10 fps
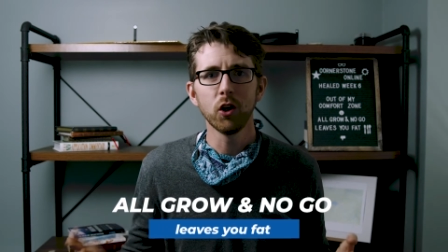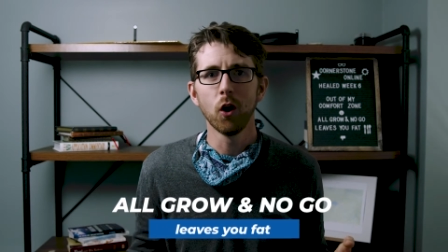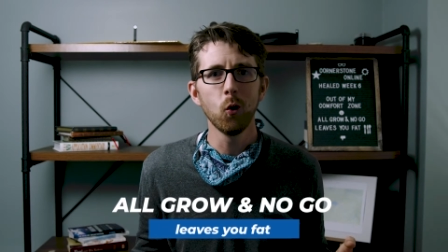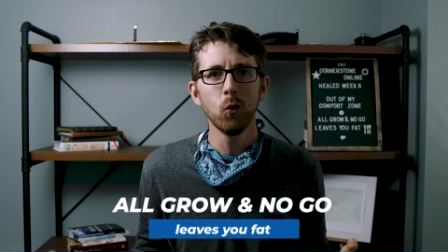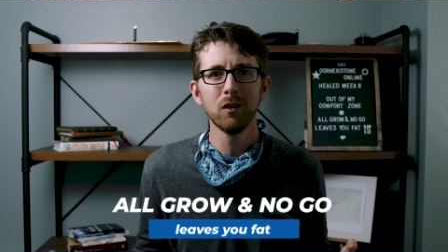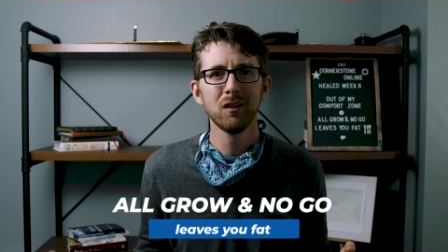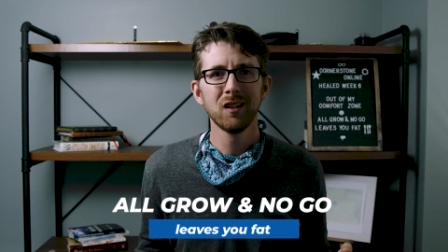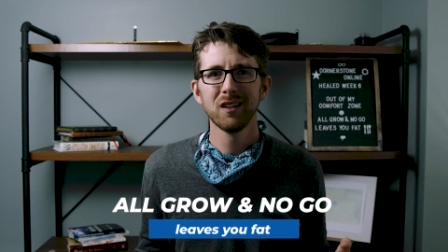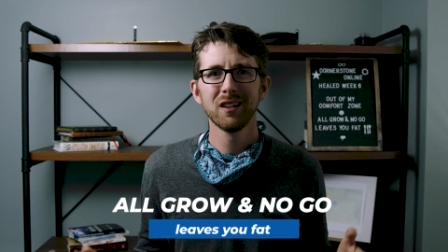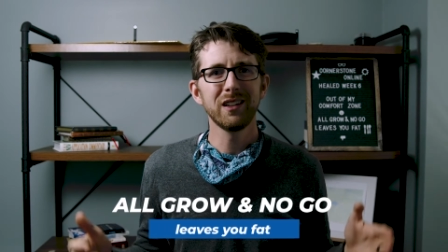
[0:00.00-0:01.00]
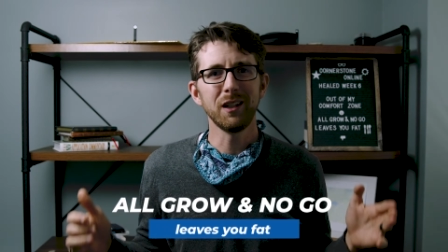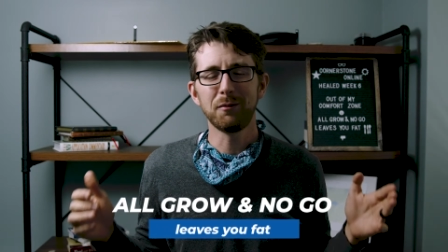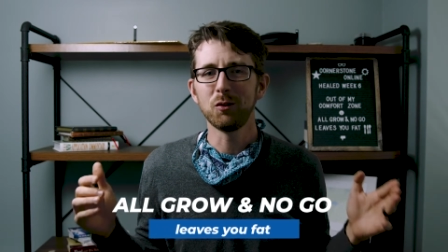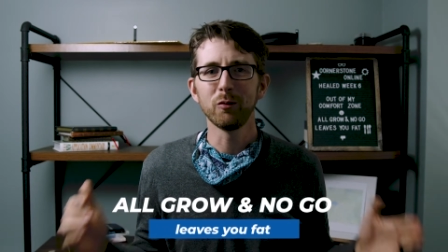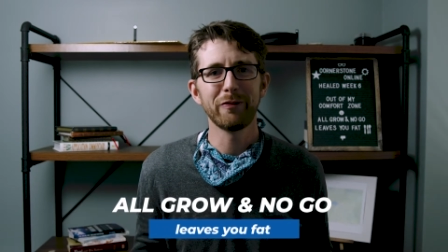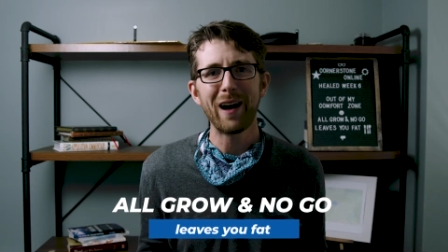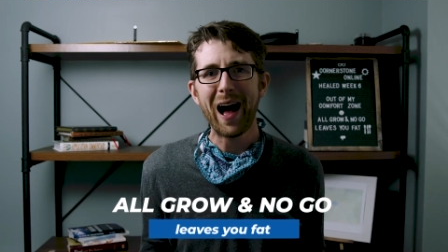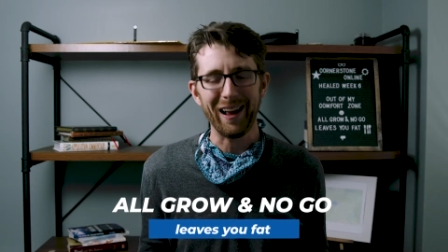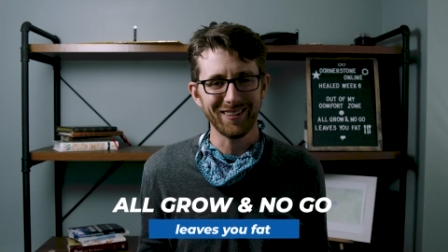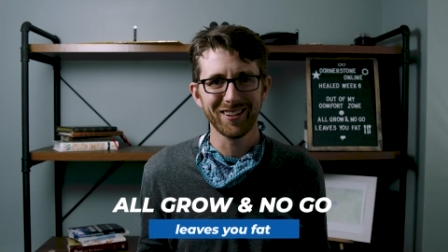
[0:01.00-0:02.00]
go leaves you
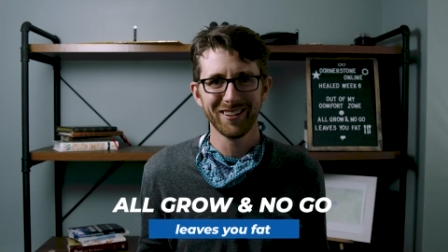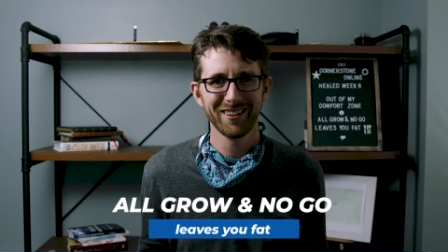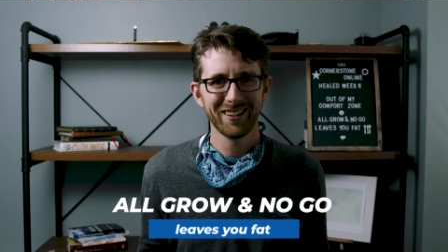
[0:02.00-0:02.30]
fat.